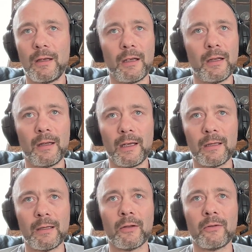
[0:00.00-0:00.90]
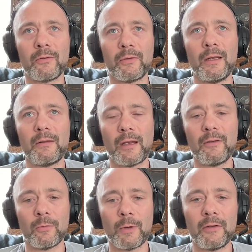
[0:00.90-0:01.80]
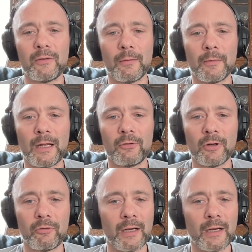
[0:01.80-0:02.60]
it takes away some of that drudgery,